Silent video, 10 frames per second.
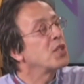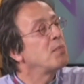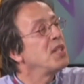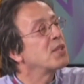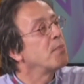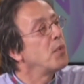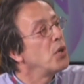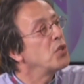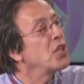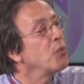means
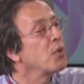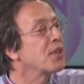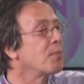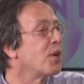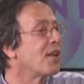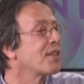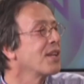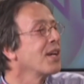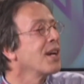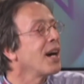merging with the breath.
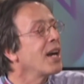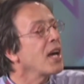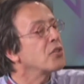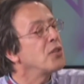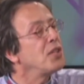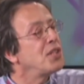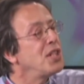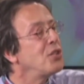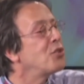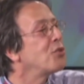I actually
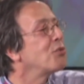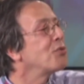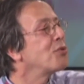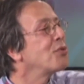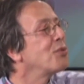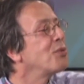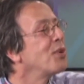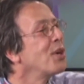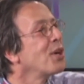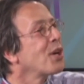teach you to
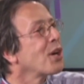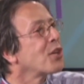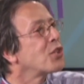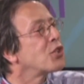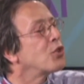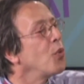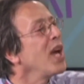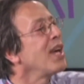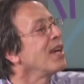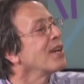
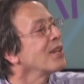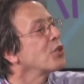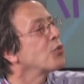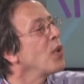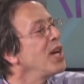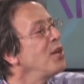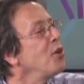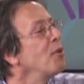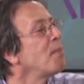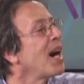sway
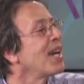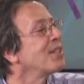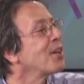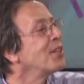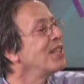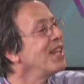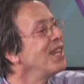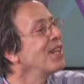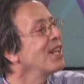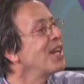your mind on the
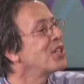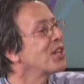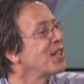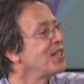inhalation and the